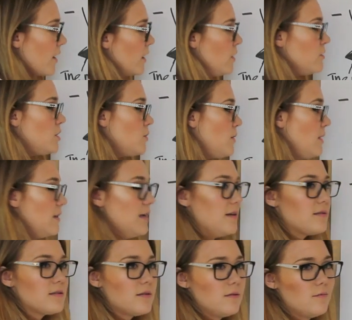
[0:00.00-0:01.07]
are you doing
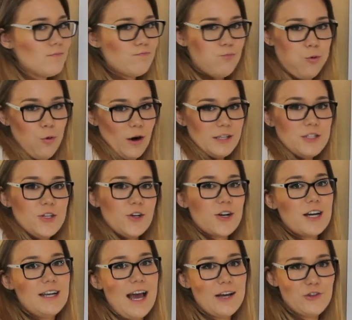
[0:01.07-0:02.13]
this? What's your
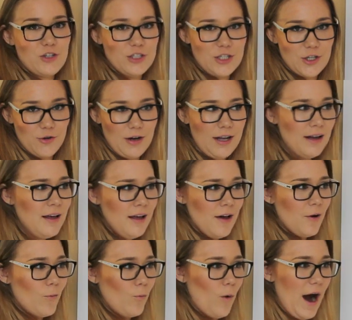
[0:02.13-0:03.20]
connection to it?
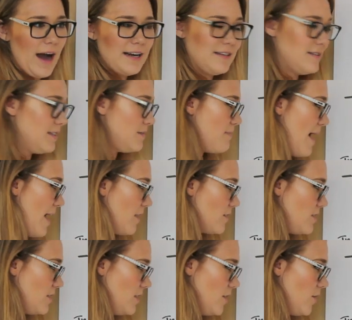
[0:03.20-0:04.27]
Why does this matter
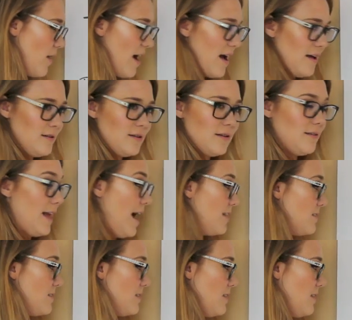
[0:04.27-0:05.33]
to you? And
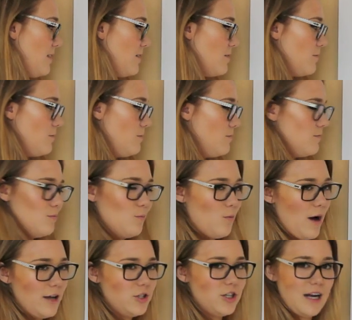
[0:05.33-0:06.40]
lastly,
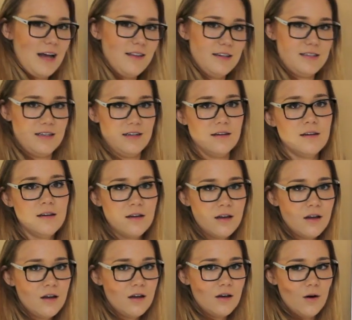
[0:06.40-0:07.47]
why should I listen?
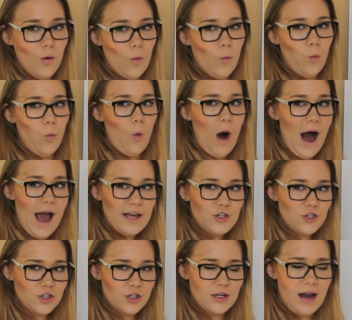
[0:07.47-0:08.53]
Why
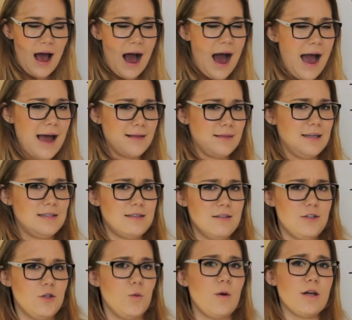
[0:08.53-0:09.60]
should I listen
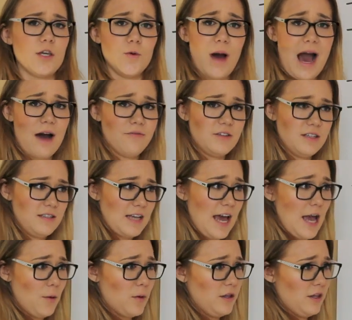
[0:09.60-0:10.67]
to what you have to
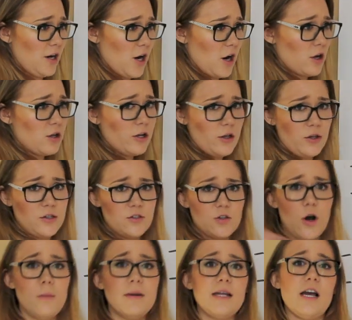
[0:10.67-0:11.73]
say when there are clearly
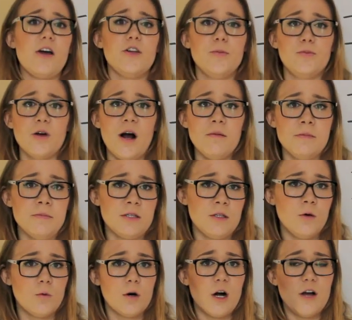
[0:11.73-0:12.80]
so many other problems in
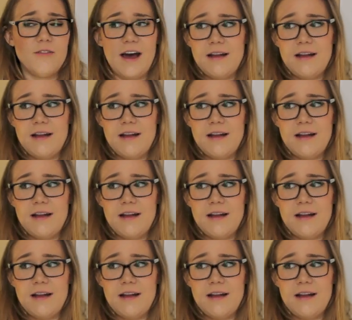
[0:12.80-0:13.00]
the world